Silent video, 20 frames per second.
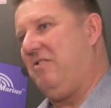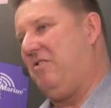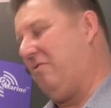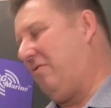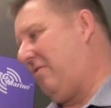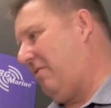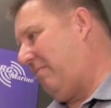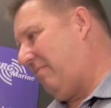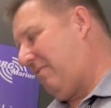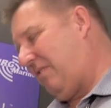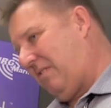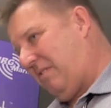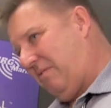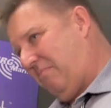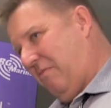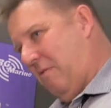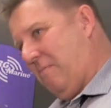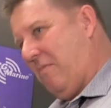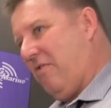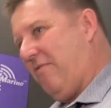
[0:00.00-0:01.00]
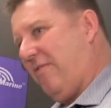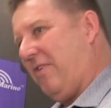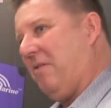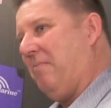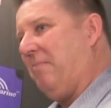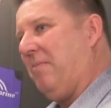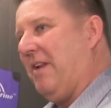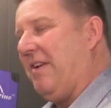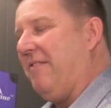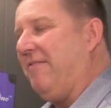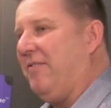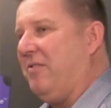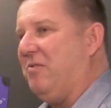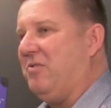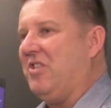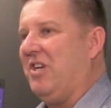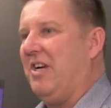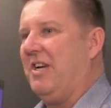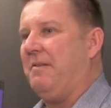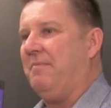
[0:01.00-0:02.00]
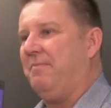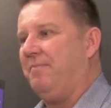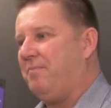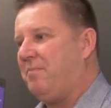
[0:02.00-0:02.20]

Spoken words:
you can remove a complete food chain.